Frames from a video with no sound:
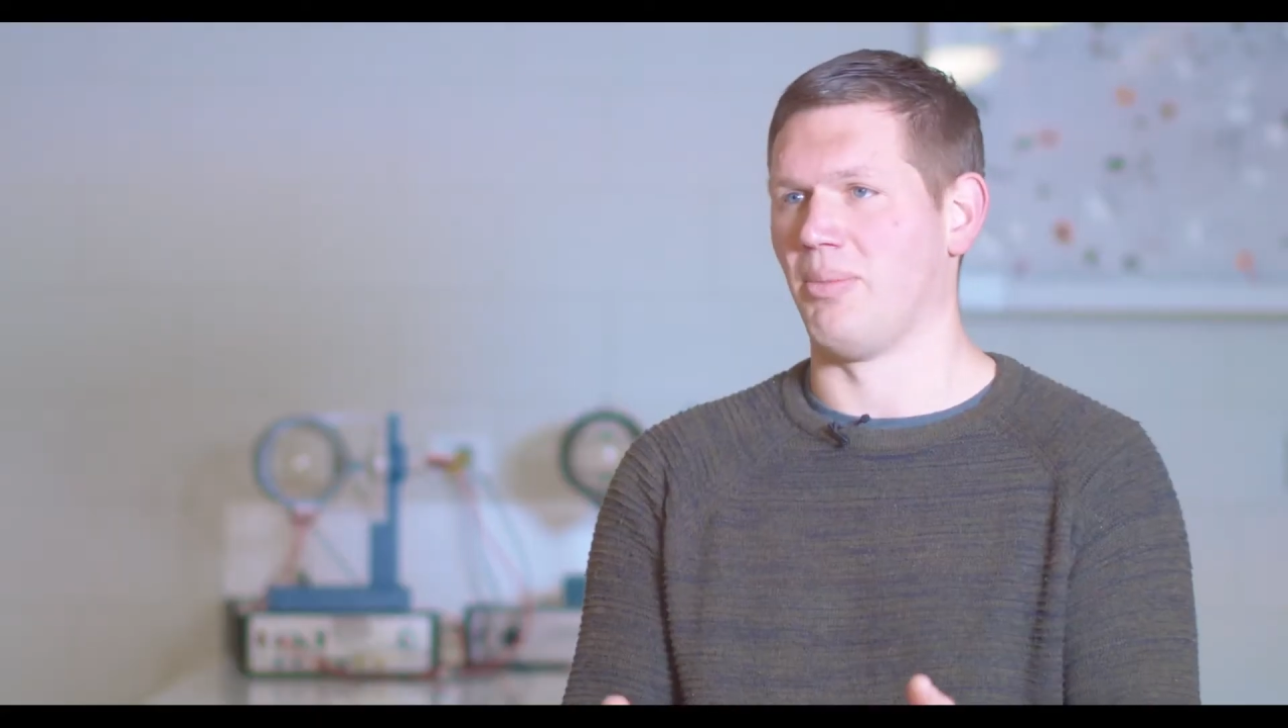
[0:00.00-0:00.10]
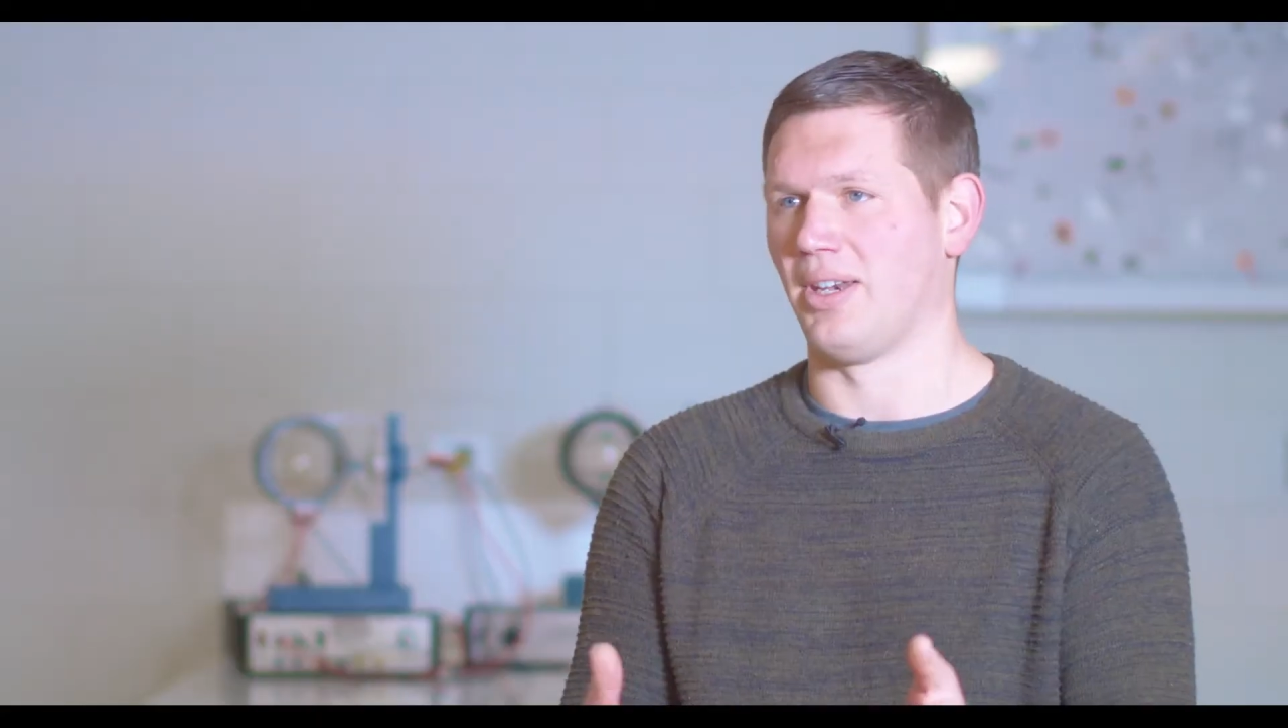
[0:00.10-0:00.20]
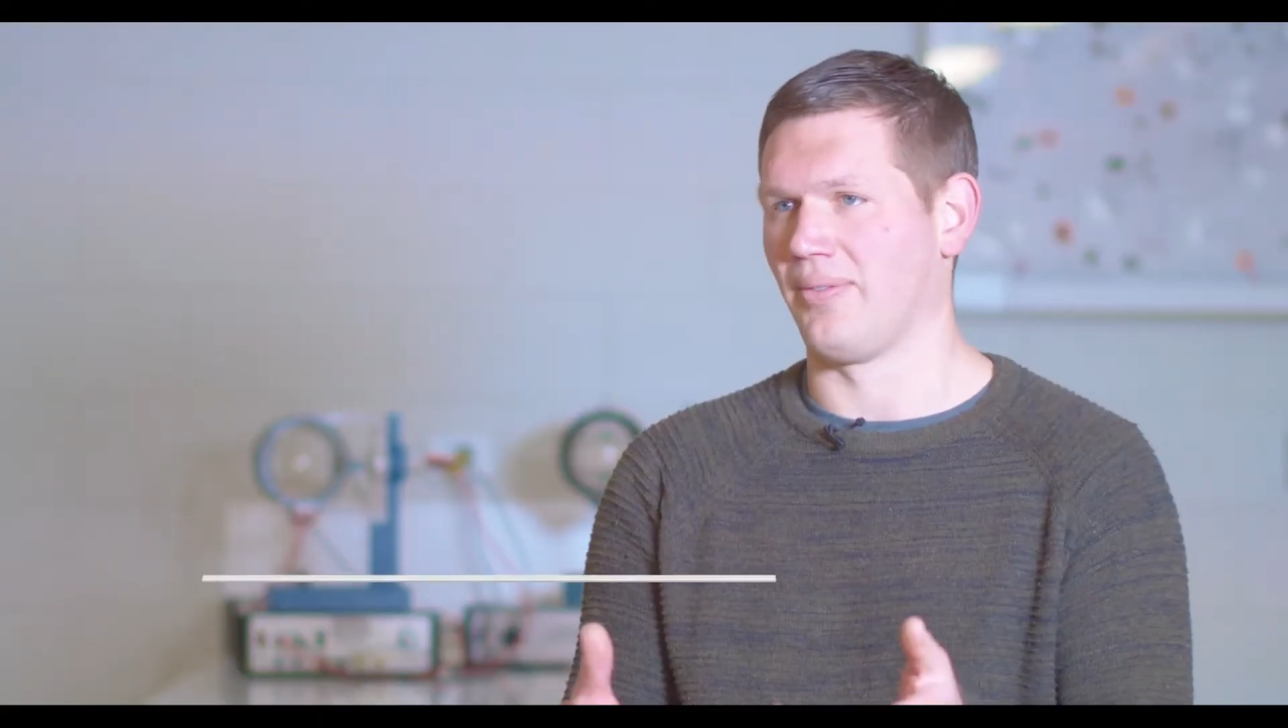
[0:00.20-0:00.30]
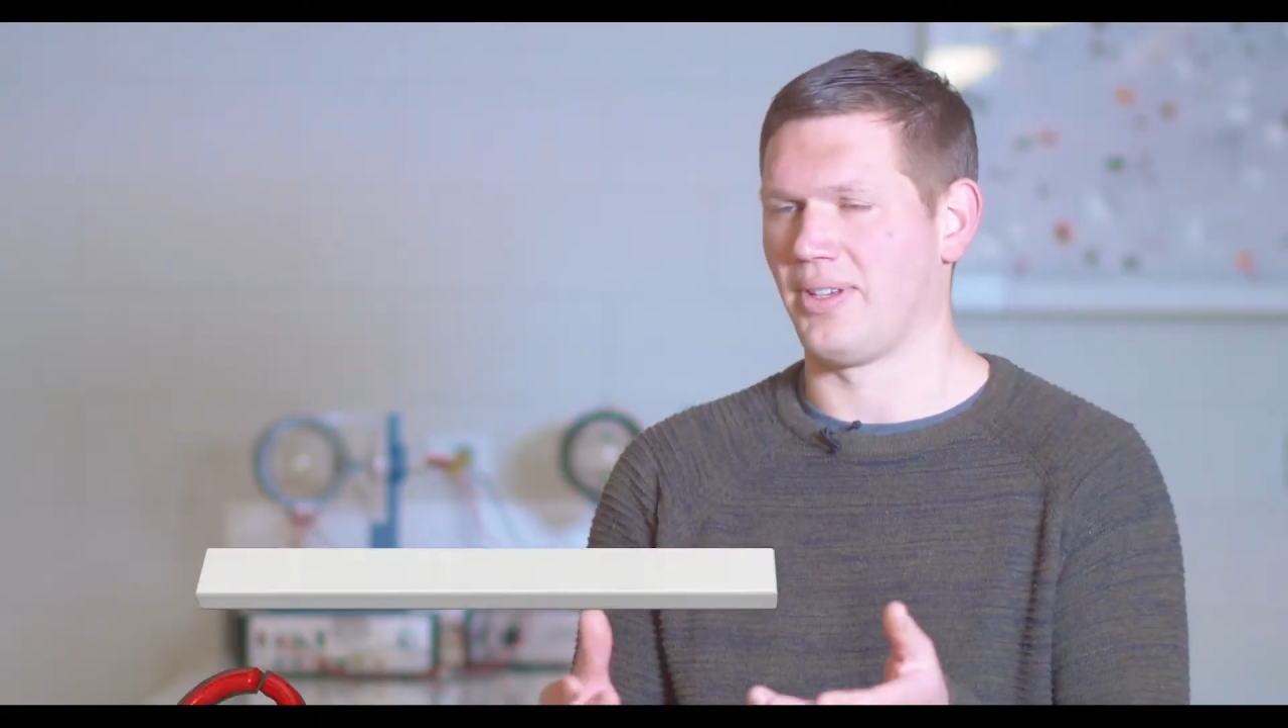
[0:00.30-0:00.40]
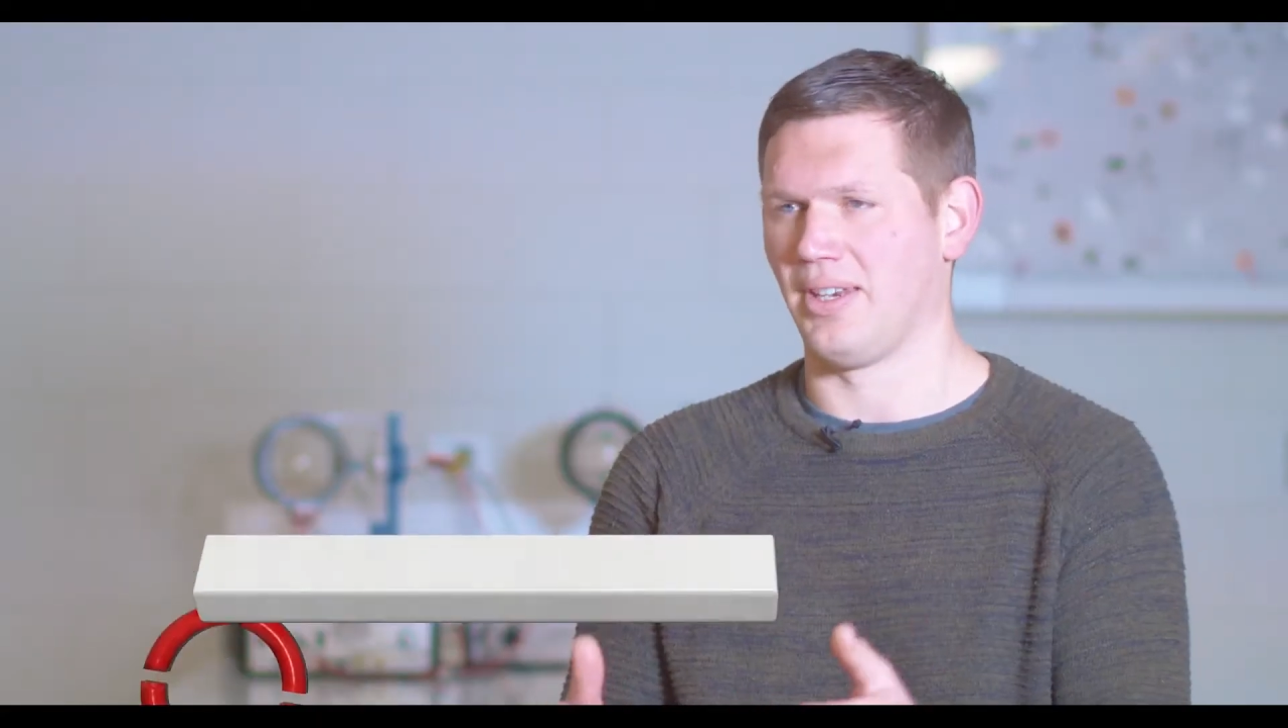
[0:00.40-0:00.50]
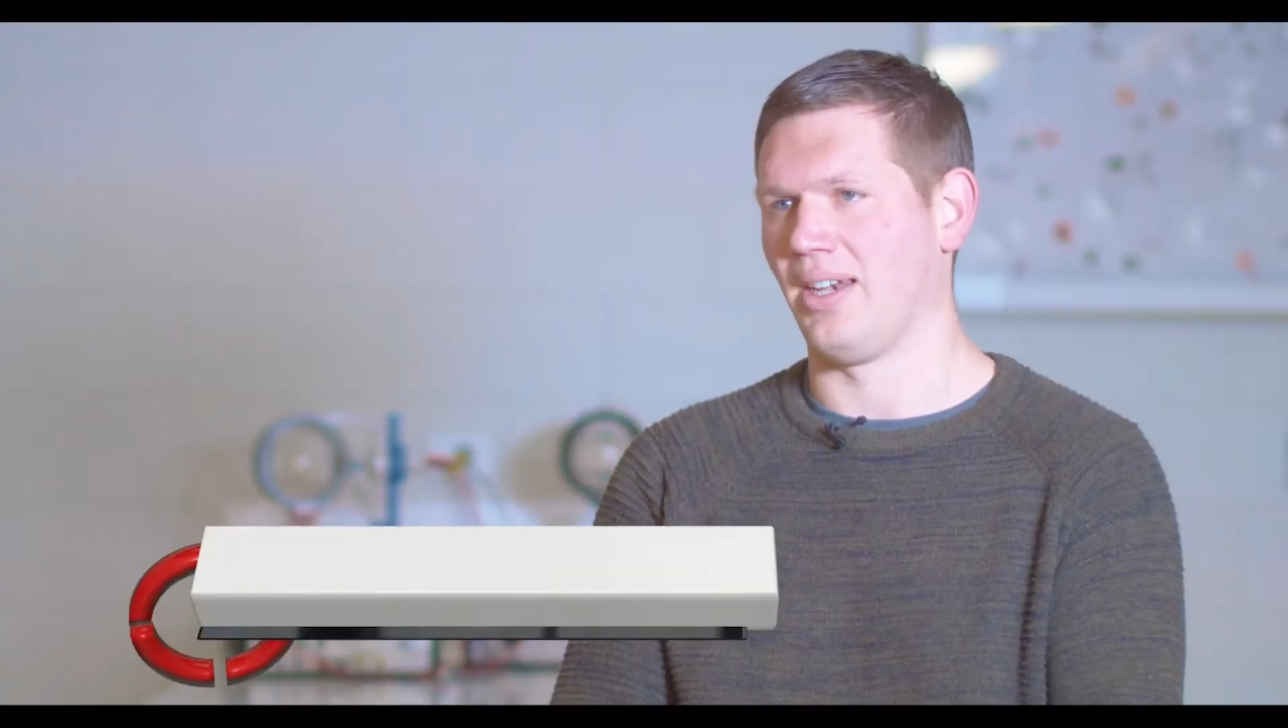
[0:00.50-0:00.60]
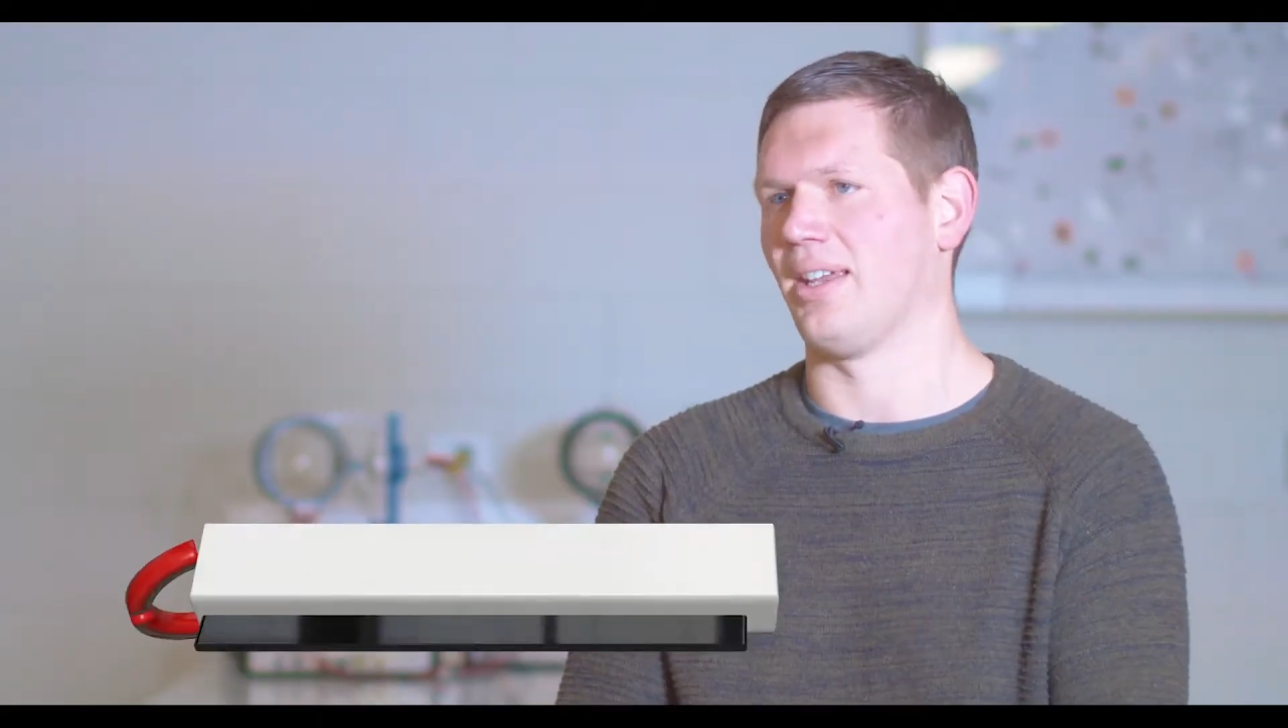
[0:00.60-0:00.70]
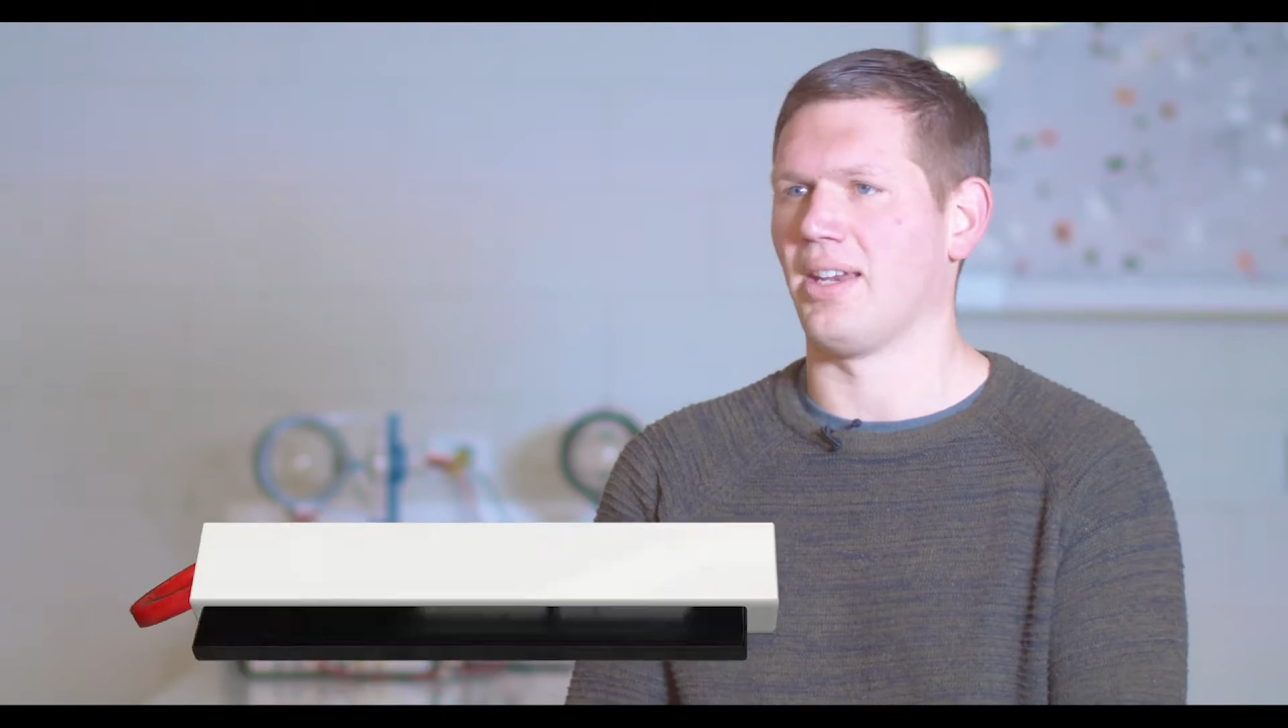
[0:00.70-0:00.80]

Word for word: amount of kinetic